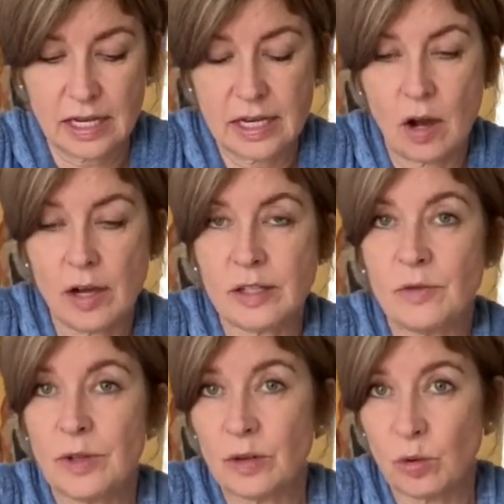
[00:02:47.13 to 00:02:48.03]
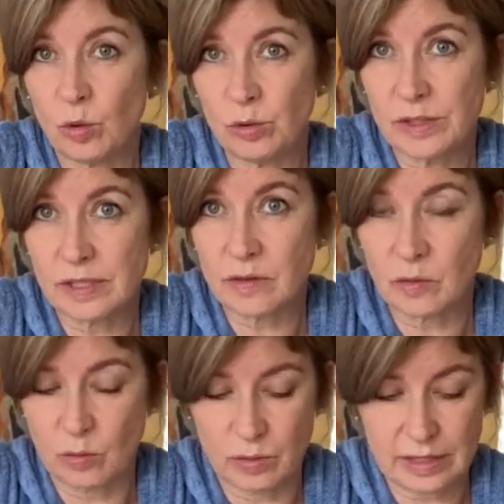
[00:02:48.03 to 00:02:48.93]
I can feel the coolness of the
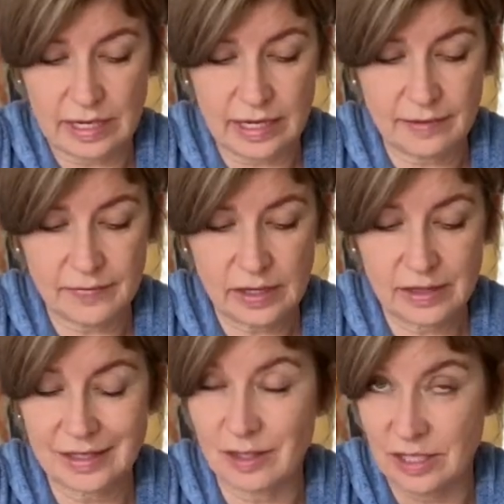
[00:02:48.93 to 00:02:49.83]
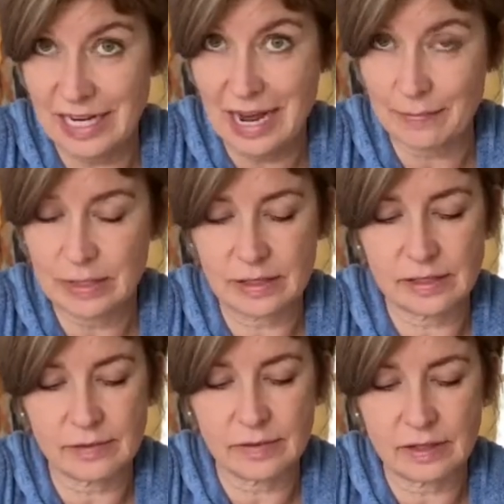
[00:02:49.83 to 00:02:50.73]
water there, that the dampness
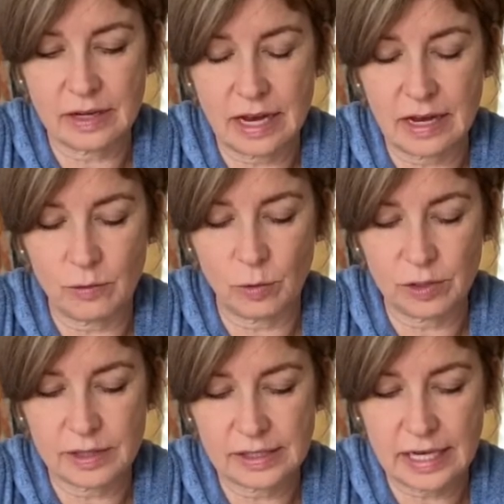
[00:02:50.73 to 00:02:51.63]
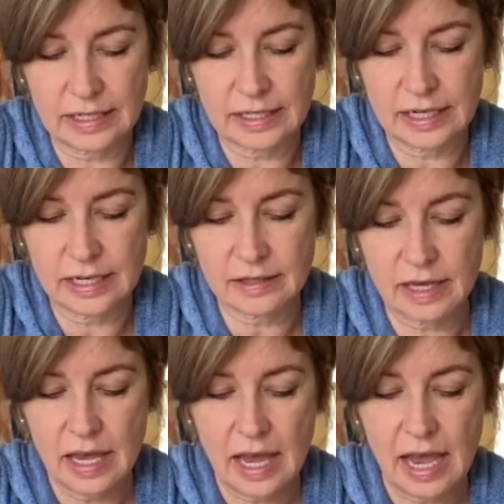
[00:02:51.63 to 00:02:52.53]
of the water that's underneath,
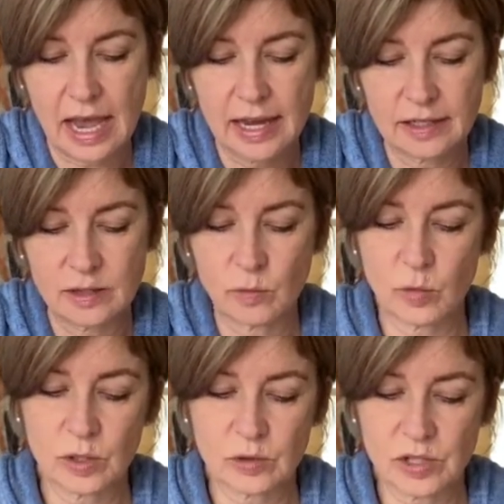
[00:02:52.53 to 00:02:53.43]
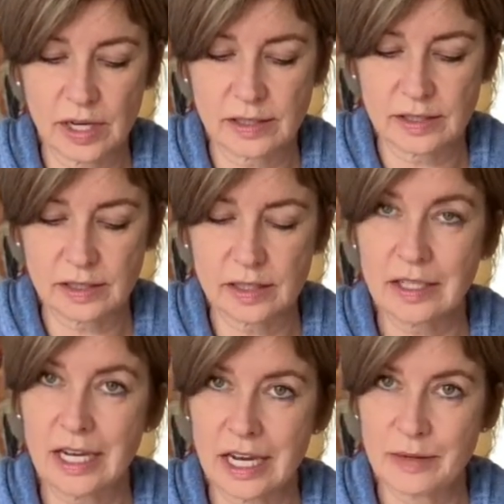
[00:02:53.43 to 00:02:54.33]
and it will just
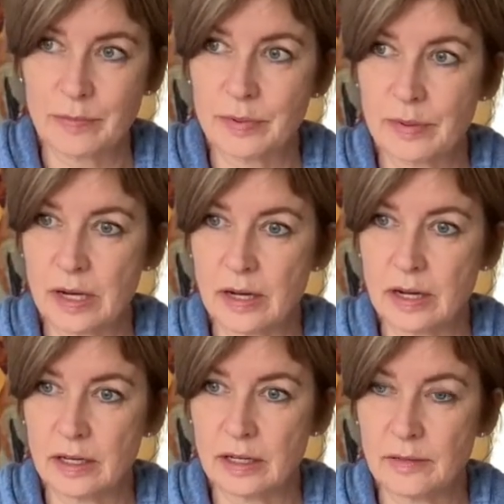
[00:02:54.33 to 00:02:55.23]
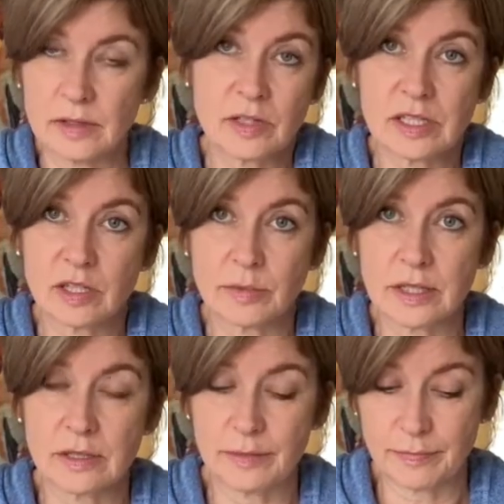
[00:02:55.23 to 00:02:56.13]
keep it just stops
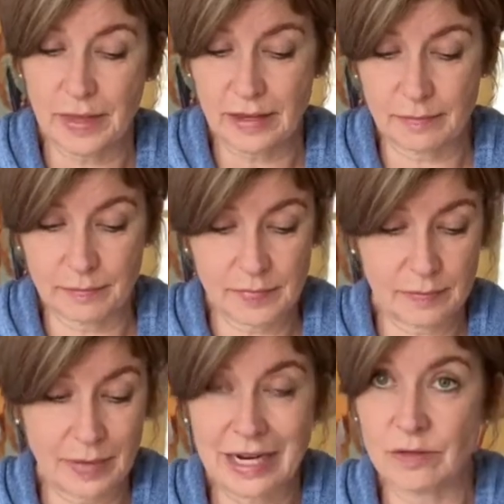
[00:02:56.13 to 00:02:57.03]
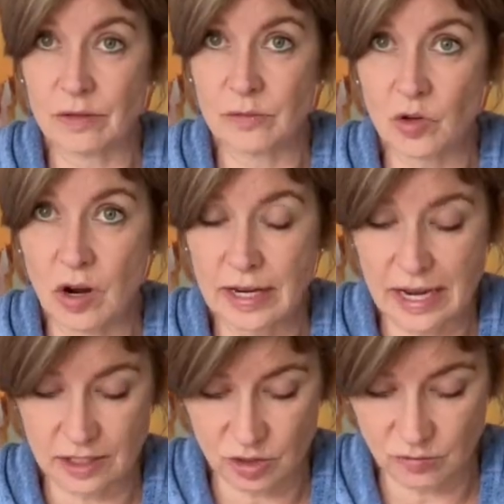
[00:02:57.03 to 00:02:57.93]
the paint from drying
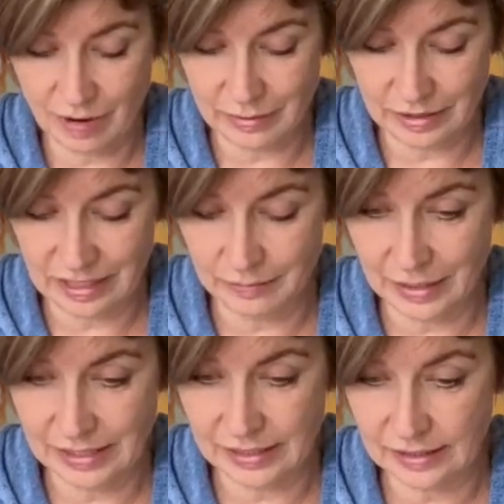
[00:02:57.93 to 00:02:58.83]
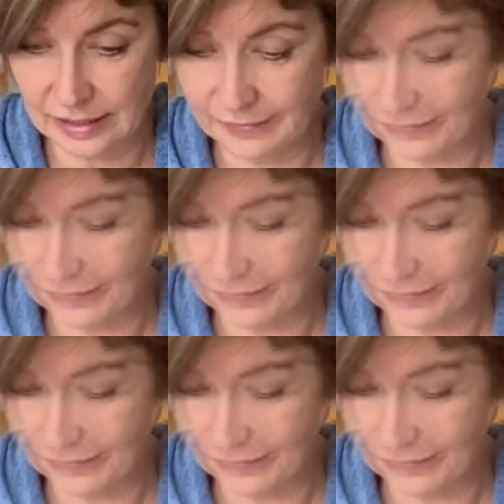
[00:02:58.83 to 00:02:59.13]
out too rapidly, basically.